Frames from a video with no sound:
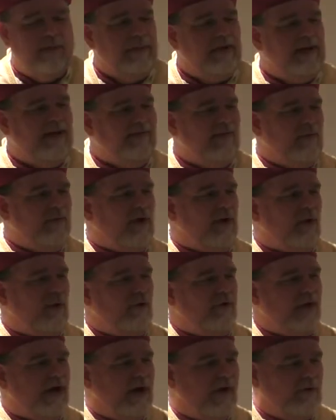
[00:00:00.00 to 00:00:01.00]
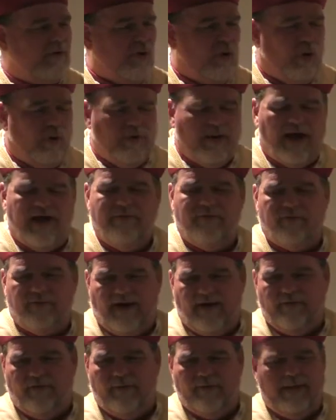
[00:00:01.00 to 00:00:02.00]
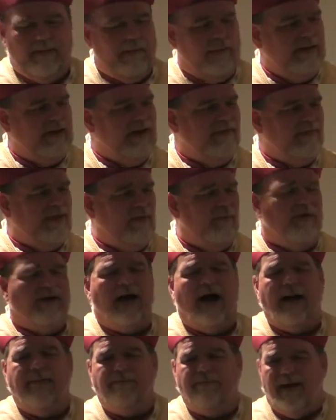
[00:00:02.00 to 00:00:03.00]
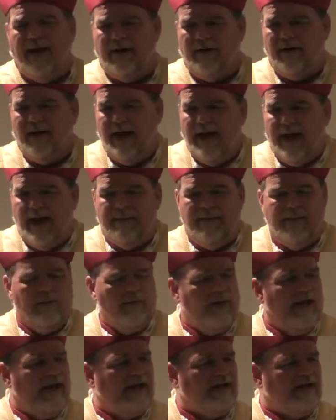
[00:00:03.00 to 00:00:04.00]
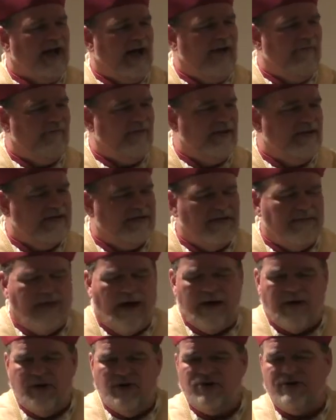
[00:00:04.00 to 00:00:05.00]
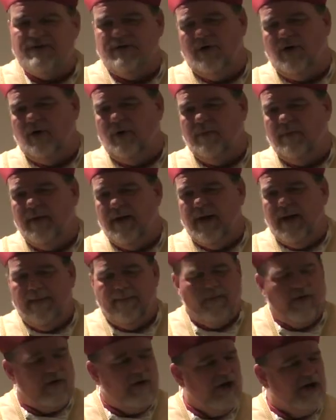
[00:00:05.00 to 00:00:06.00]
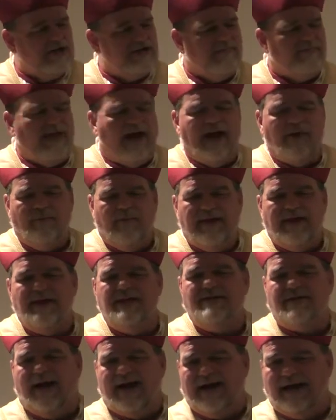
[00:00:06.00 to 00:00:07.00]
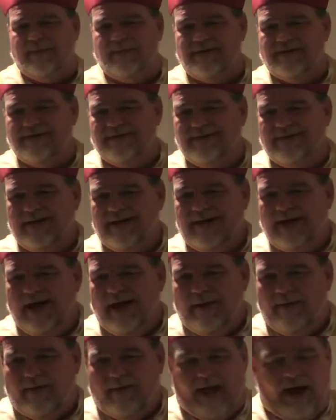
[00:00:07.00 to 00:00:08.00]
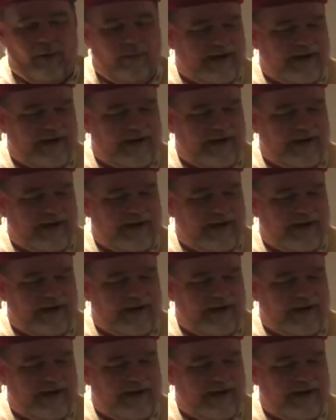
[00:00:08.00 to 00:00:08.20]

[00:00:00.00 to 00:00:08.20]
believed it would hold on forever. And people believed that it would got better. And people had confidence in the modernists in Rome because of that wicked document. But that